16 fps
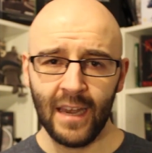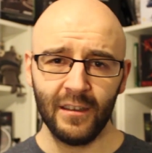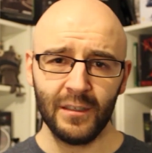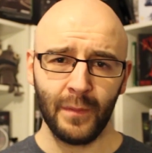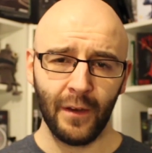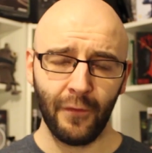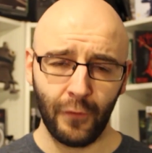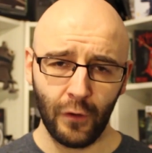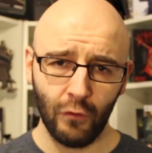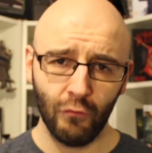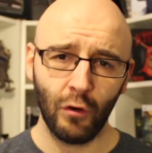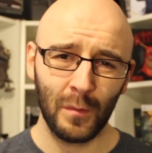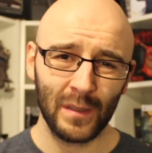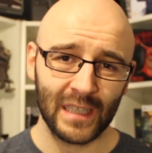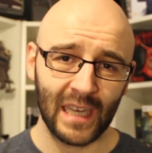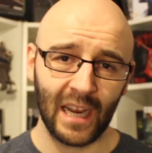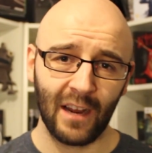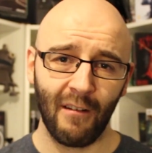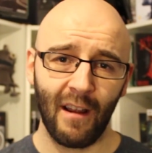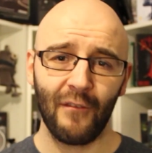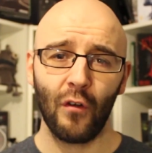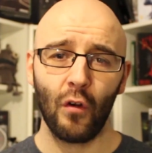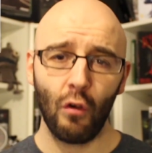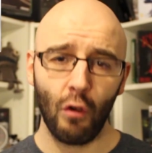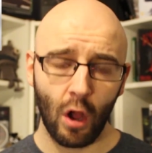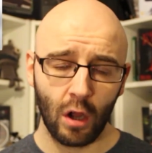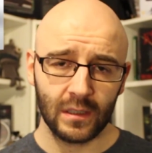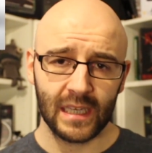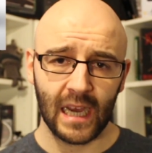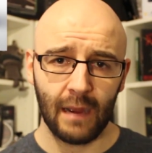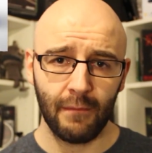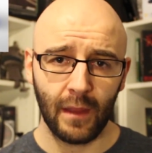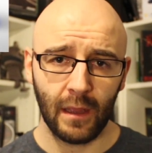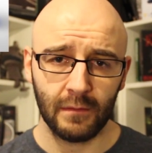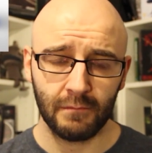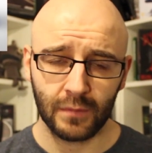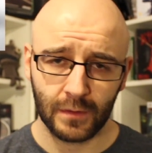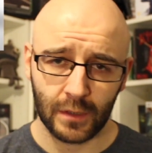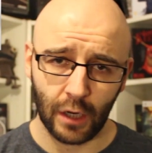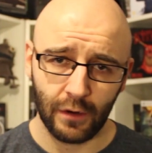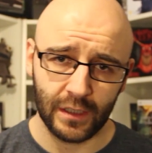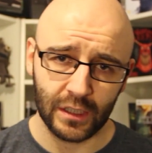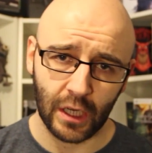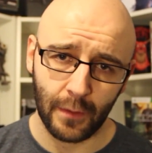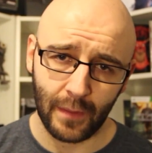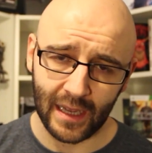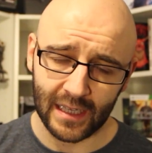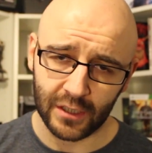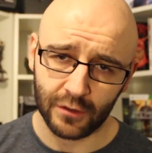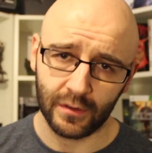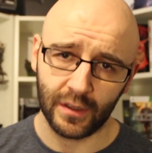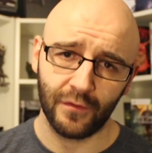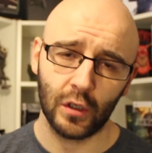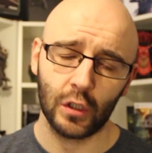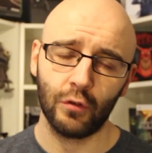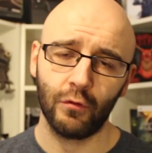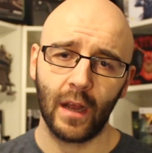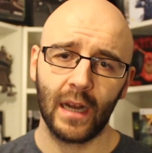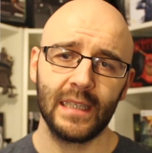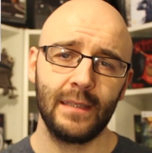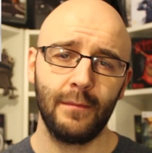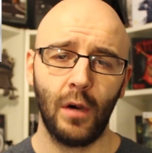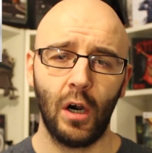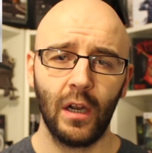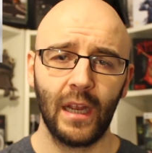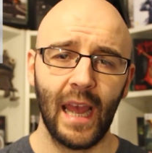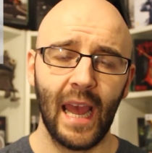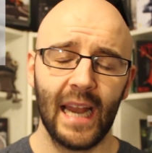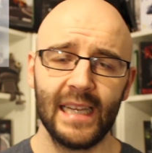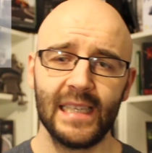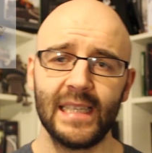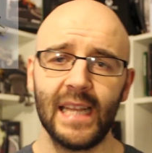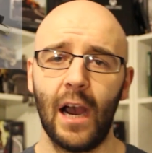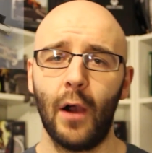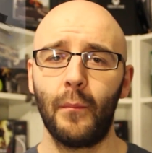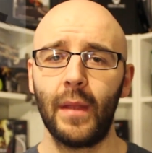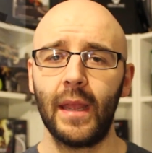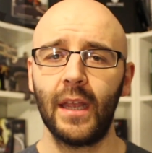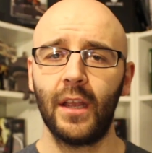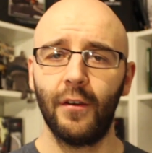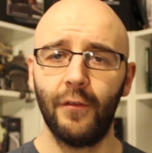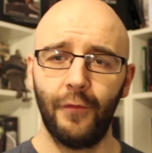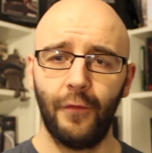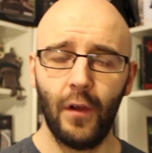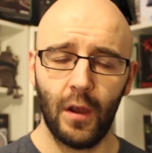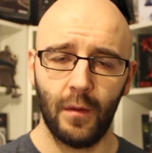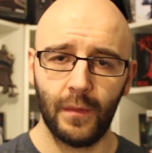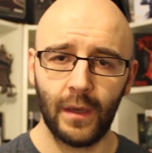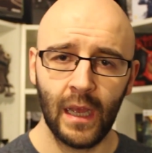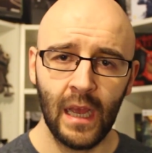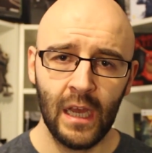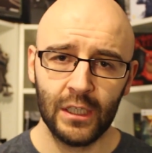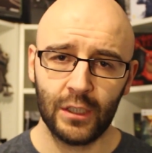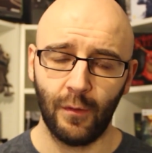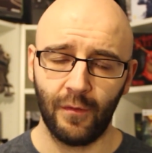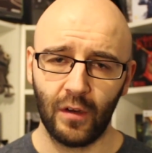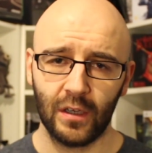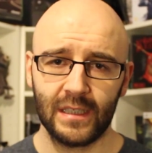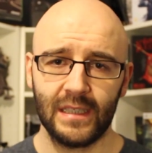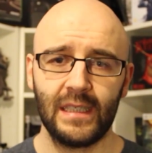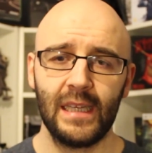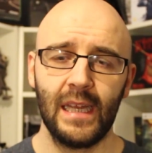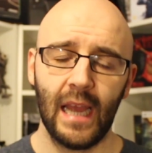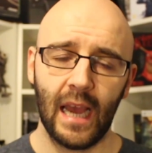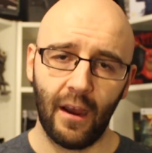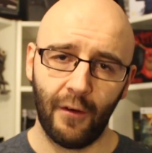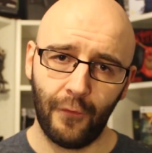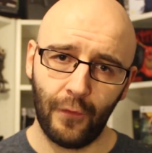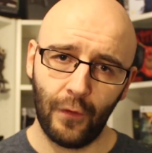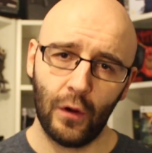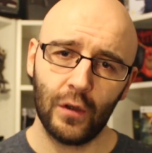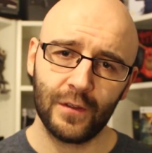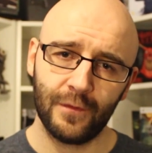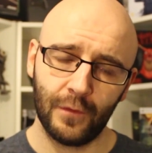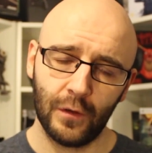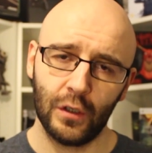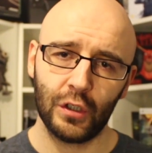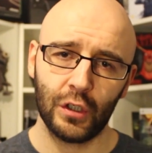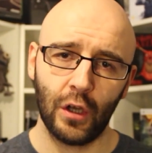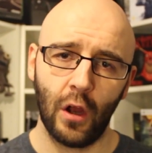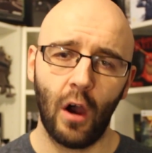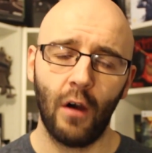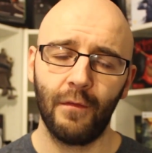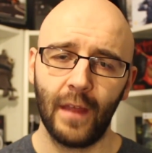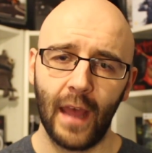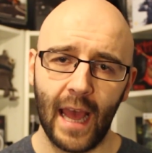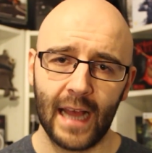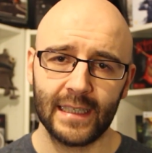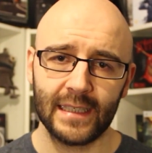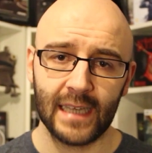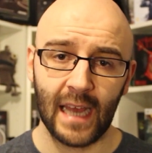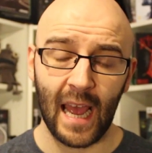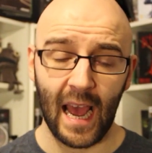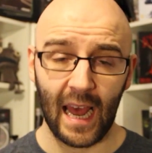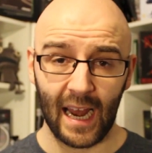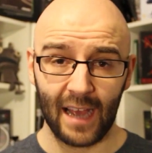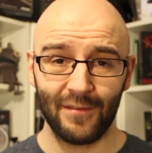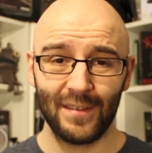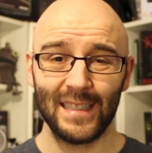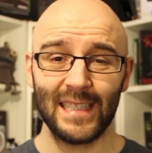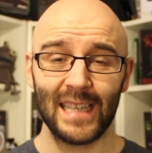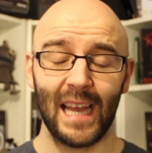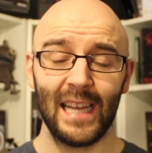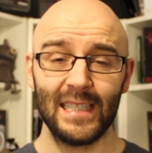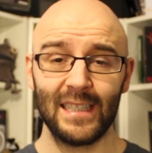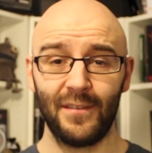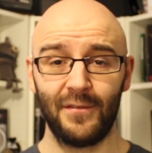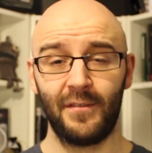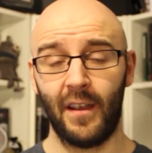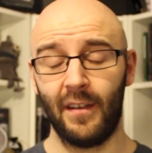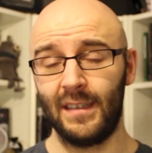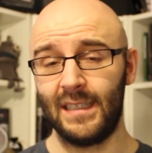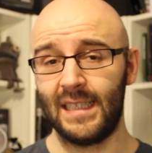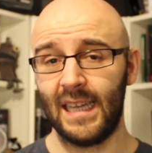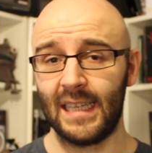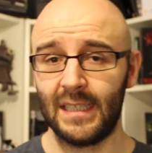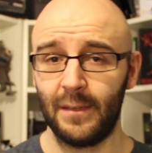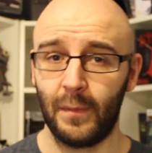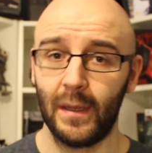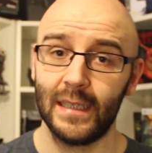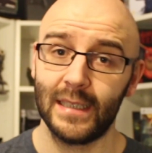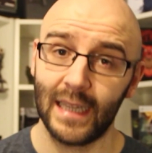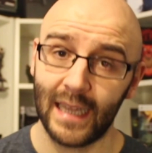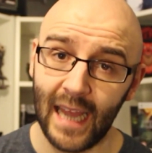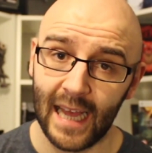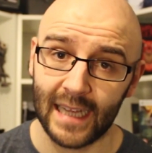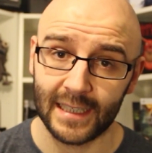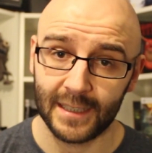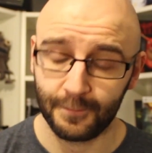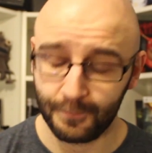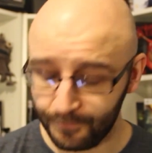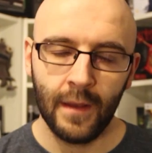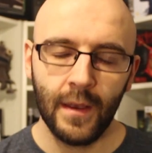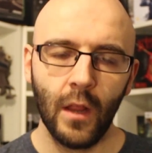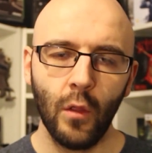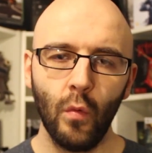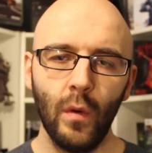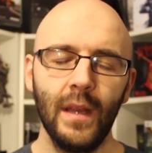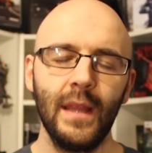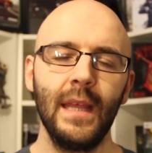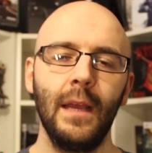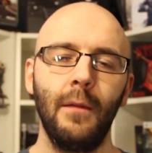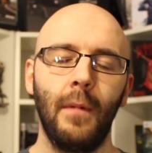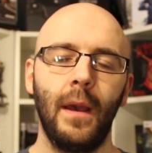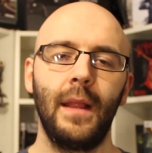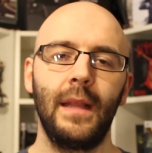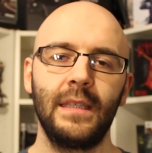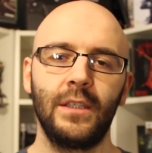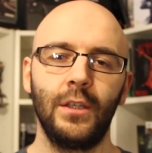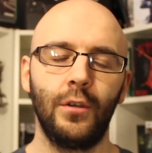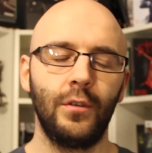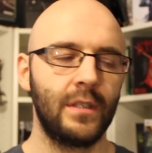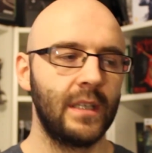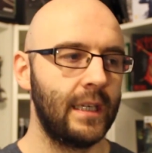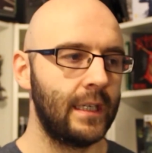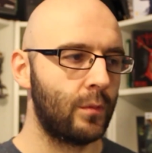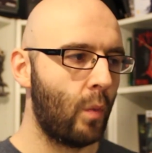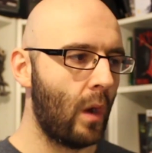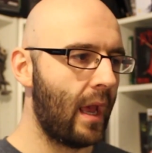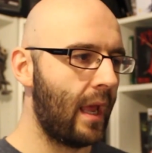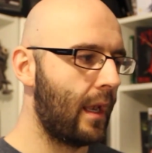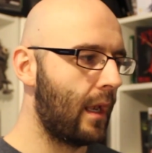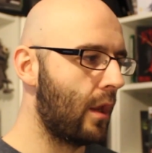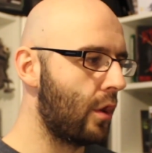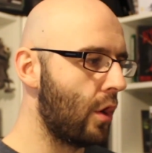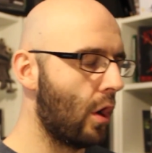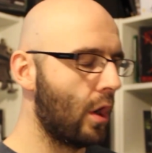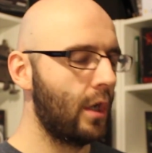Now, there's been a few rumours kicking around for a long time that Sony is going to be entering the virtual reality market, and it's now been confirmed. So we've got to see our first version of the headset, and I have to say it's a very sexy piece of kit. Now the weird thing about this news is when the